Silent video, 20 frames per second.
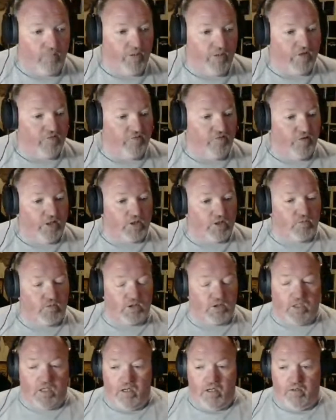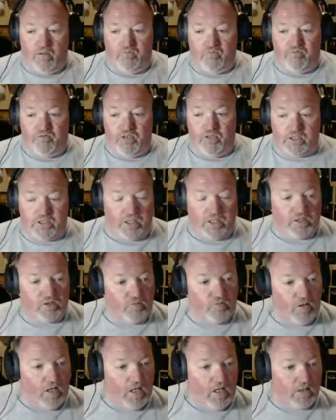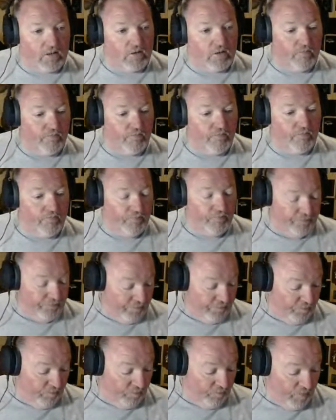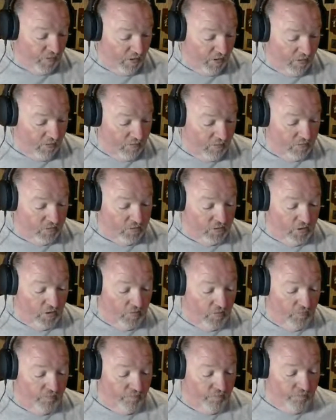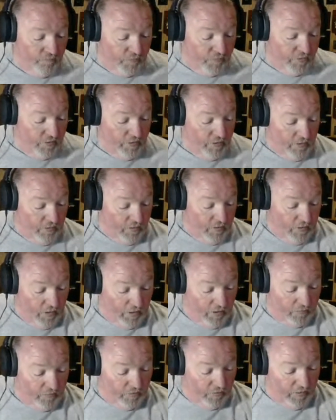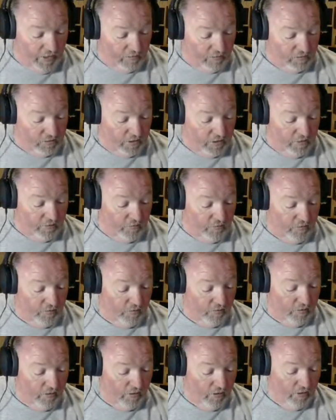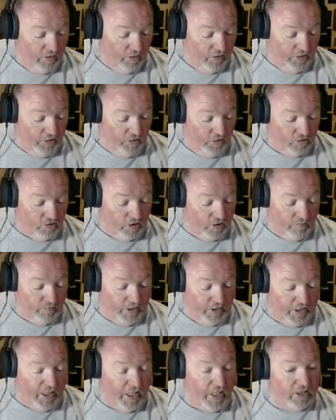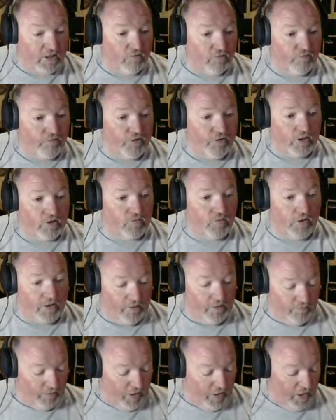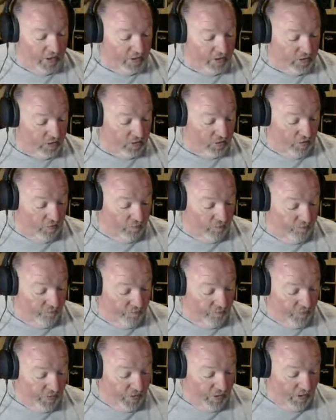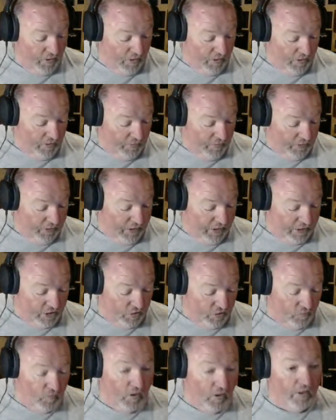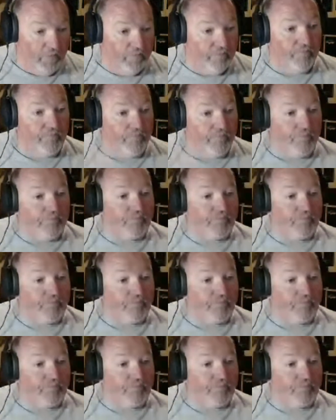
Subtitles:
their big fish was caught on Fish Sticks Rods. So they're out there using them and catching fish with them, guys. So get you one.